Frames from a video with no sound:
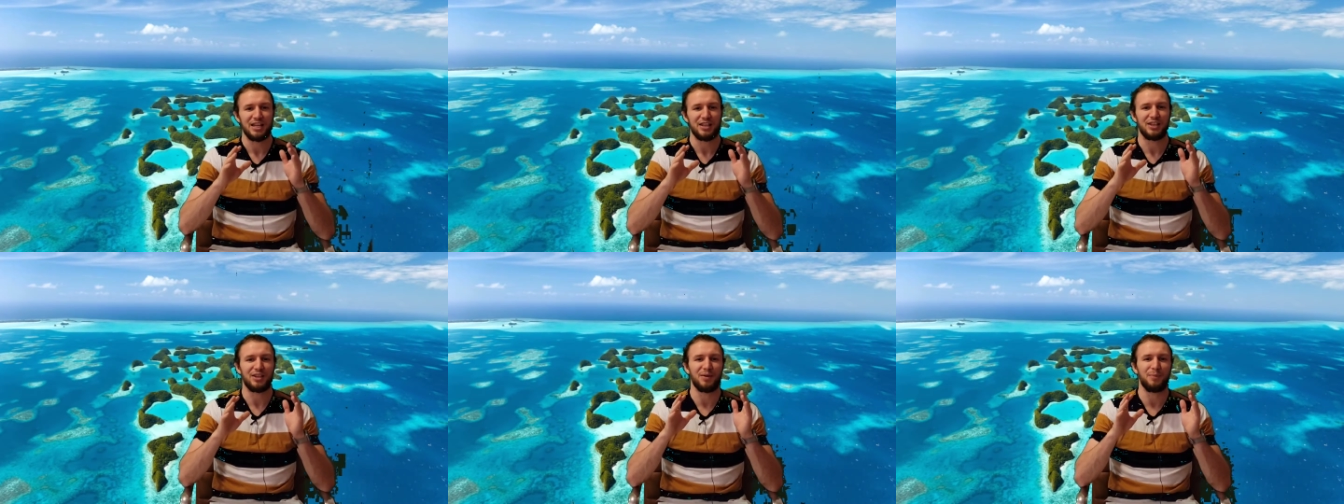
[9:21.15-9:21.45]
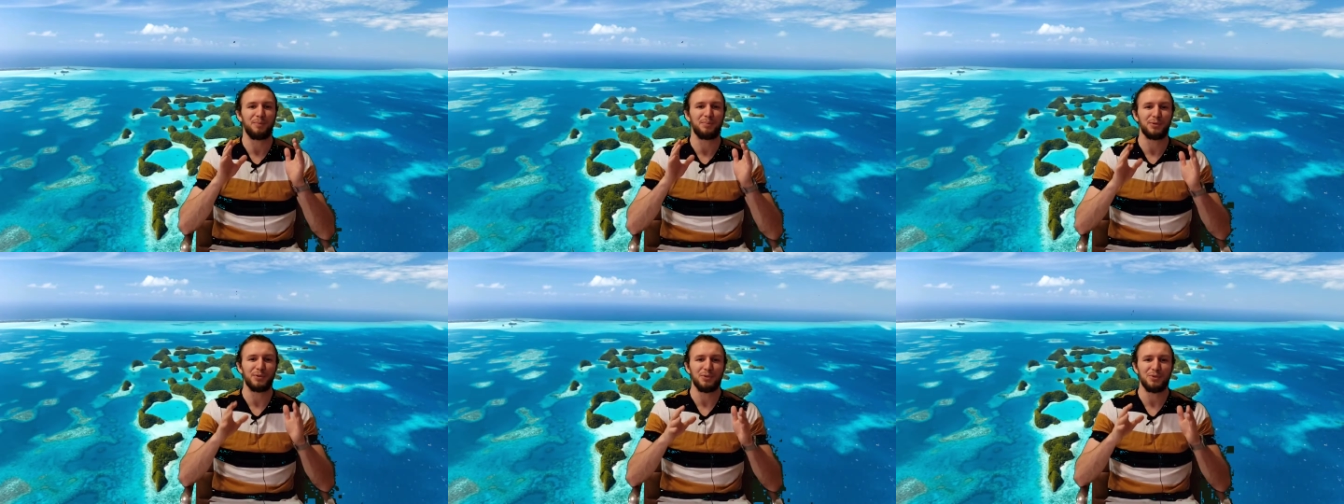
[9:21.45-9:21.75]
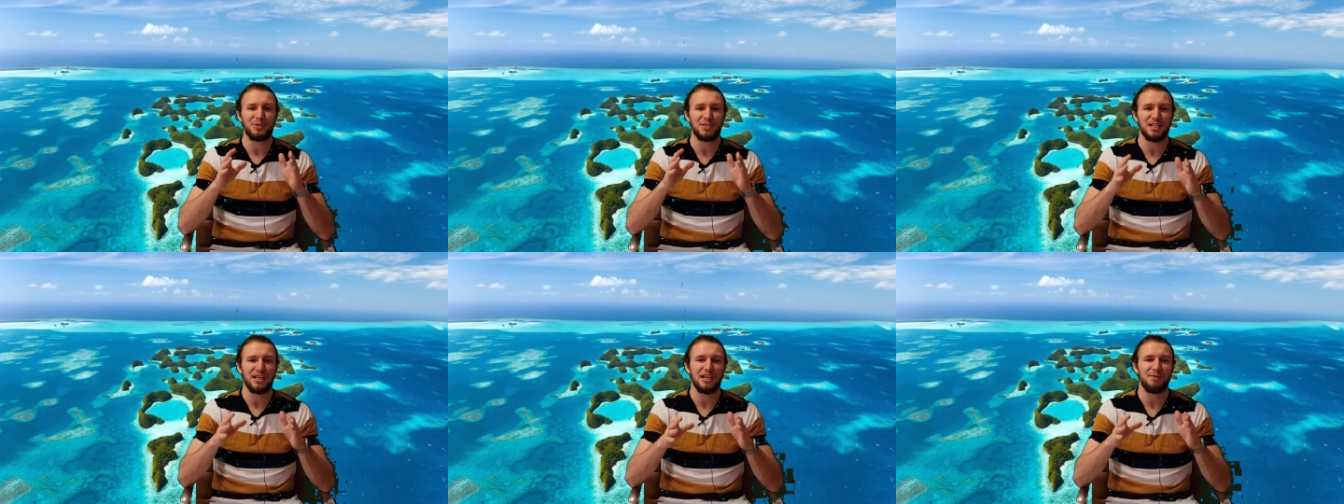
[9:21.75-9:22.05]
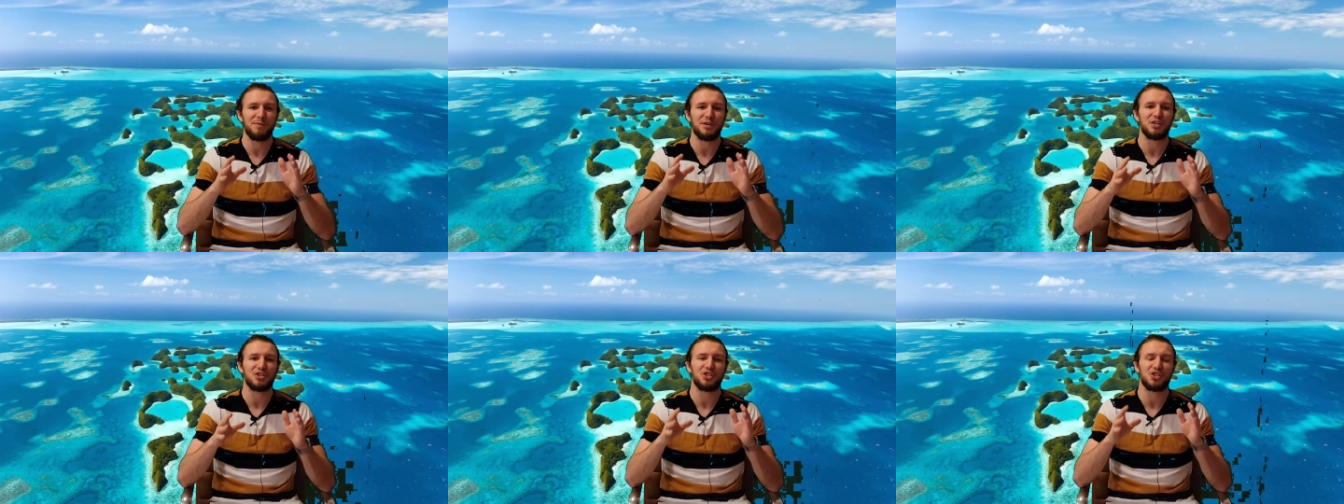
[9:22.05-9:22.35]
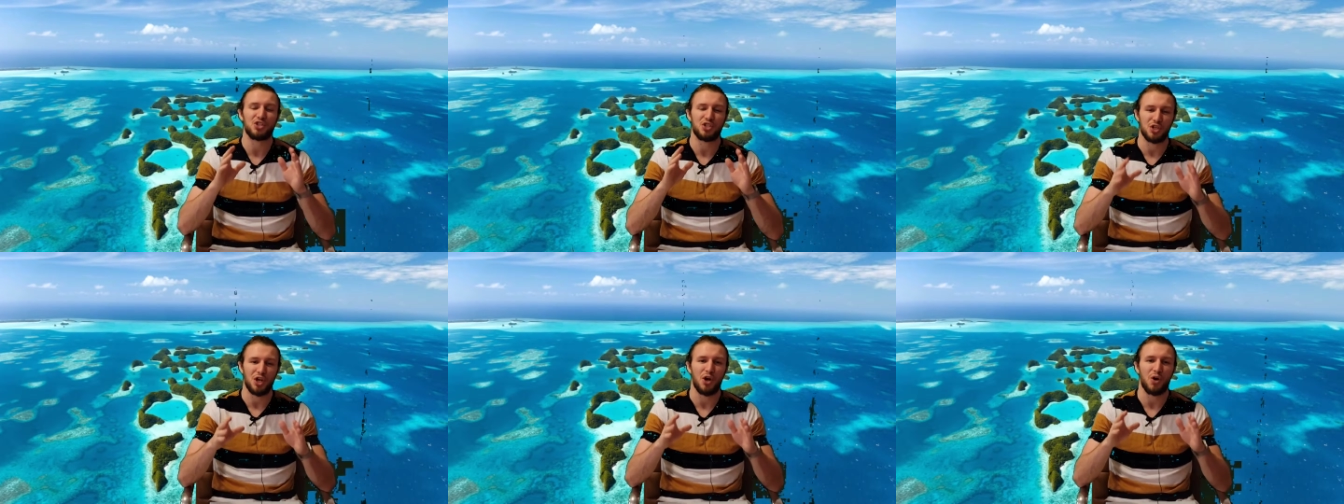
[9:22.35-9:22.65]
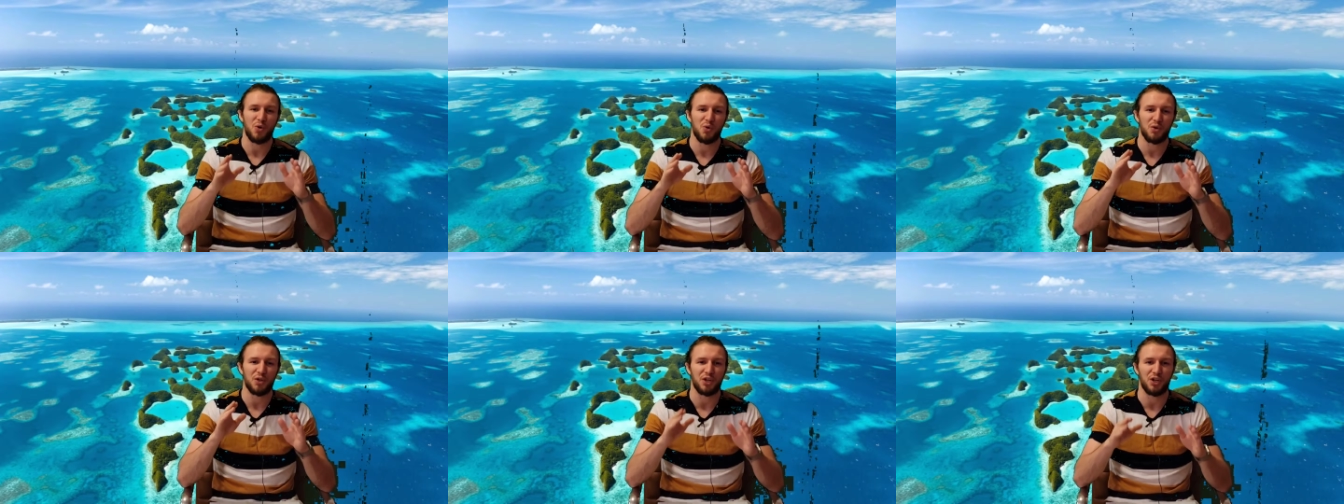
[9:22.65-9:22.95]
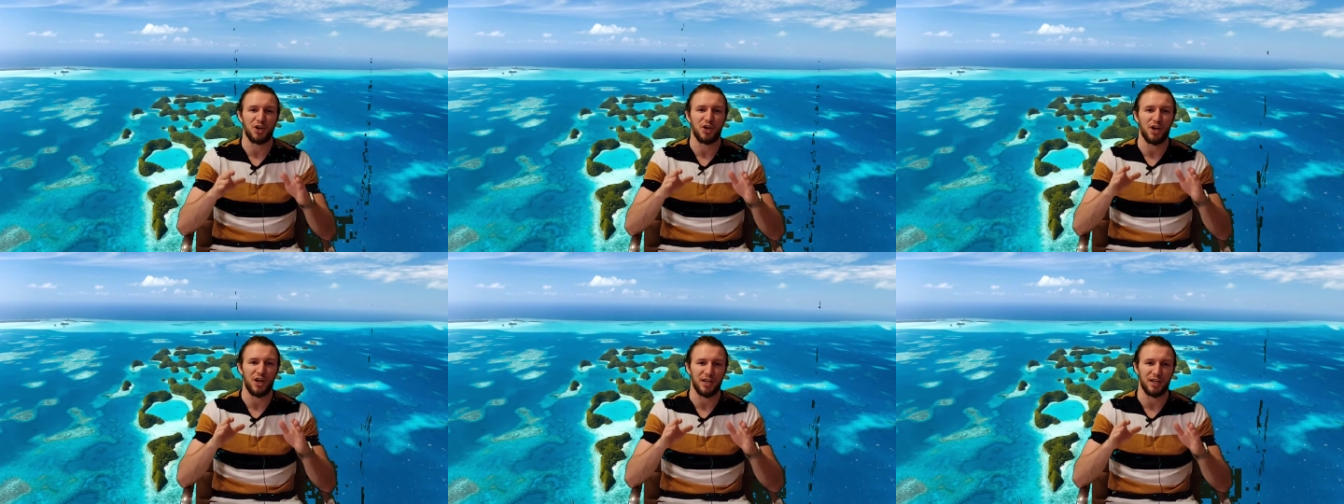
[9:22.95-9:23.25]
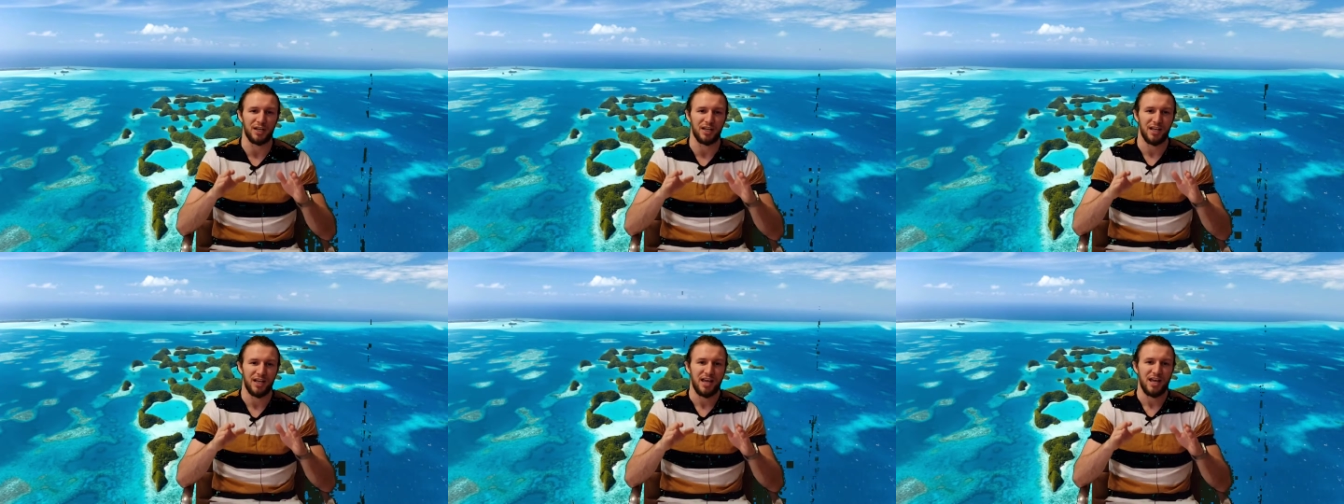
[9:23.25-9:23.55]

The blue team is so good